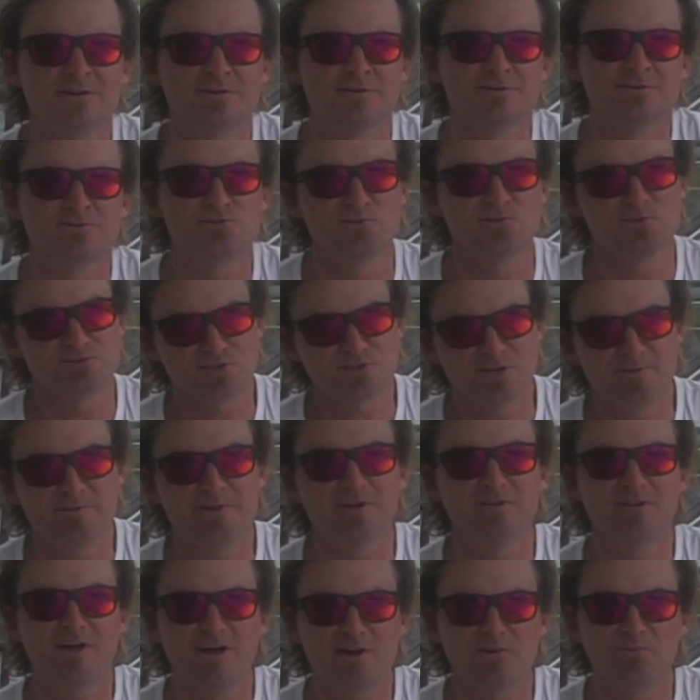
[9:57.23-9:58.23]
So it's going to be
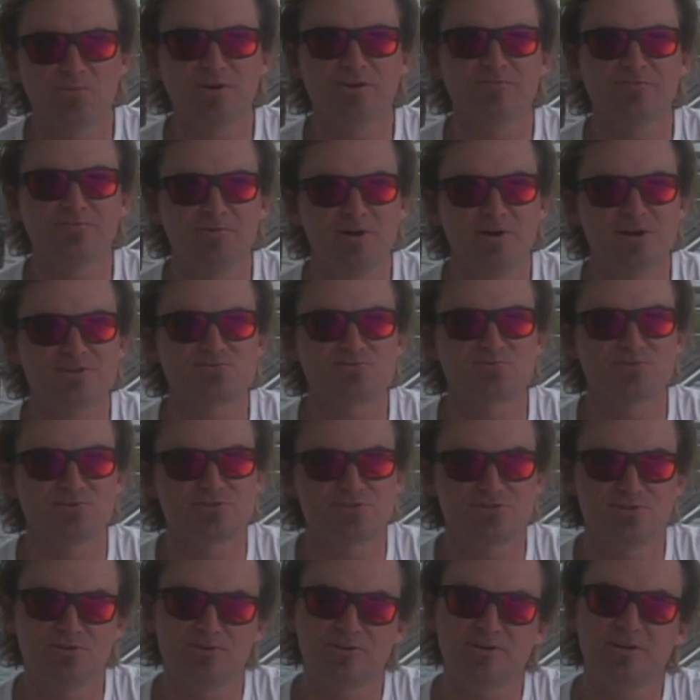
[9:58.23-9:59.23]
a lot of work from us. We're
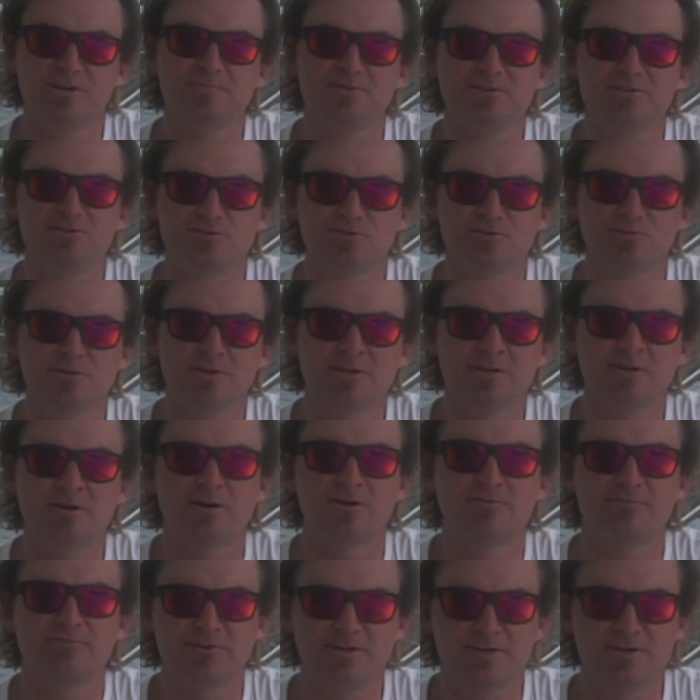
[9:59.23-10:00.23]
still going to be doing
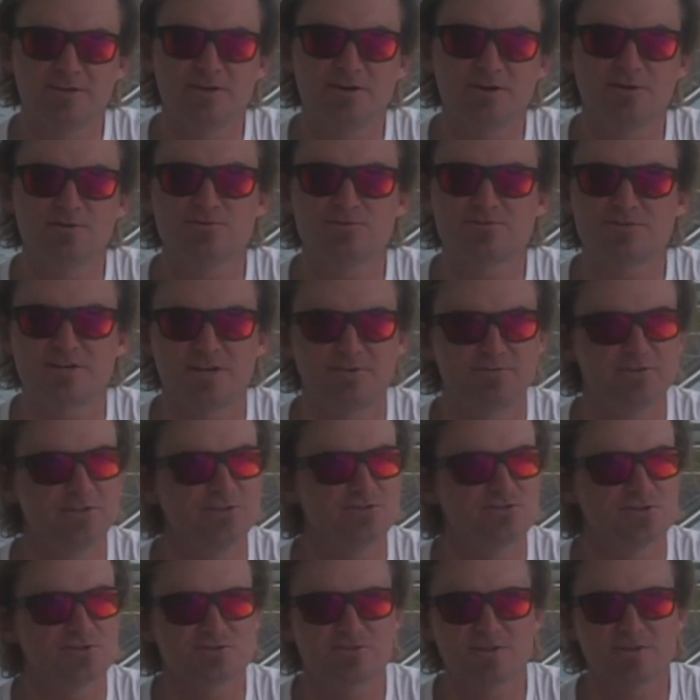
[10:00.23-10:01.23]
our videos and
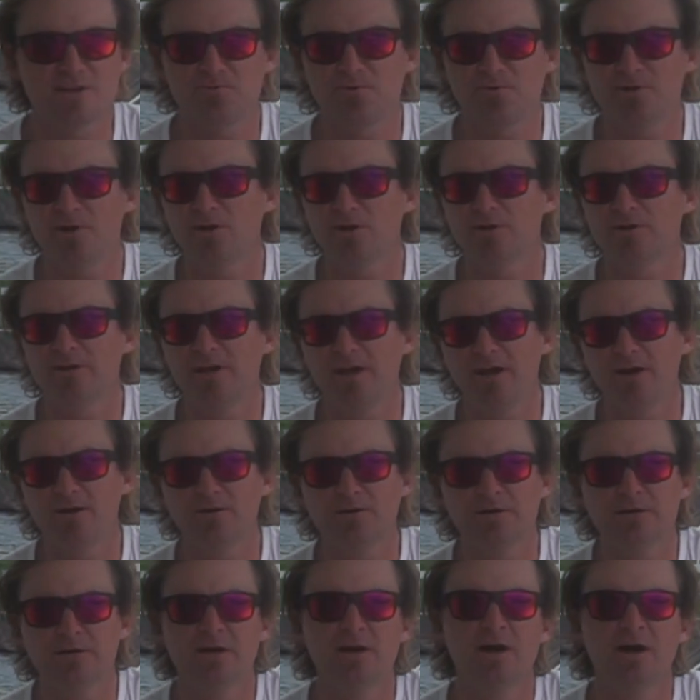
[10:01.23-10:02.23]
everything just like we are
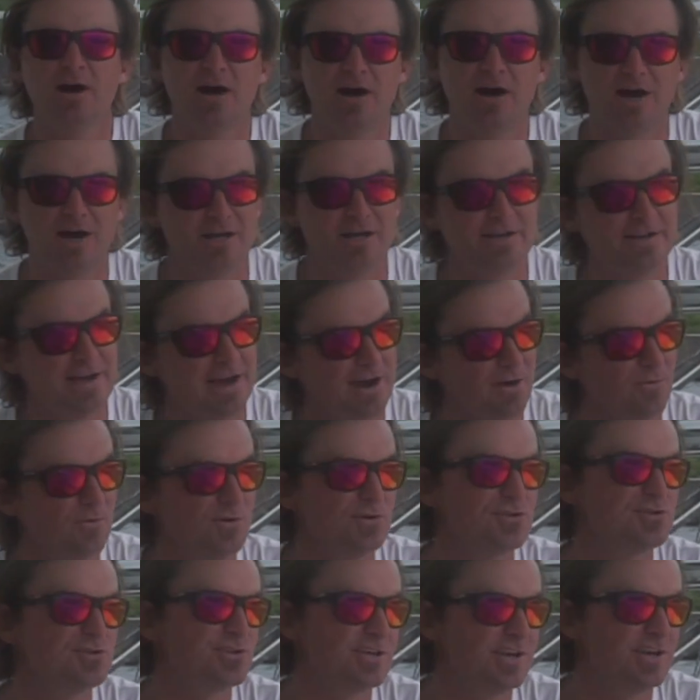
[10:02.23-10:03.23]
now. Now we're
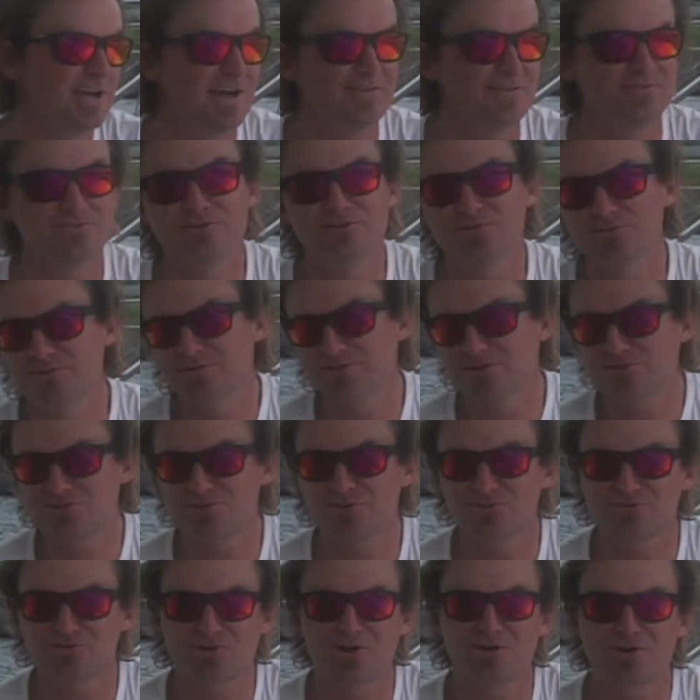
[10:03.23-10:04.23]
just going to have to do
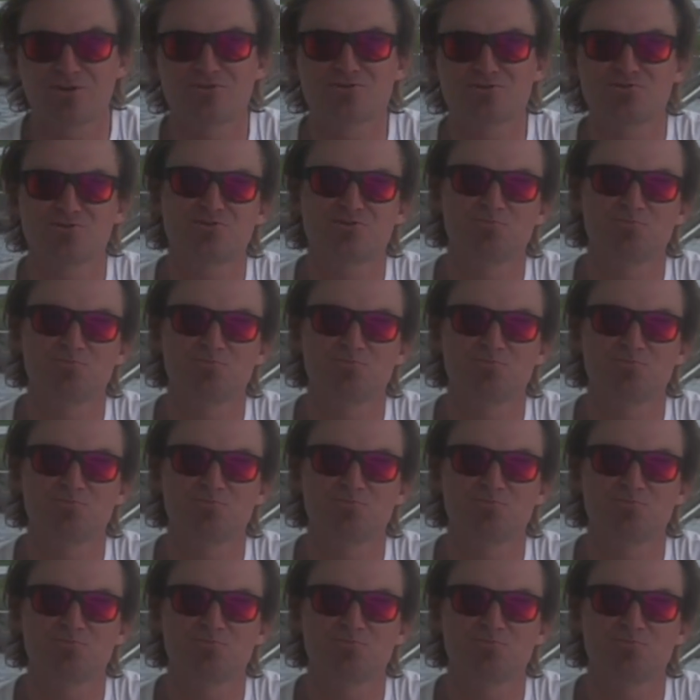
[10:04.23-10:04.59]
additional charters, so it's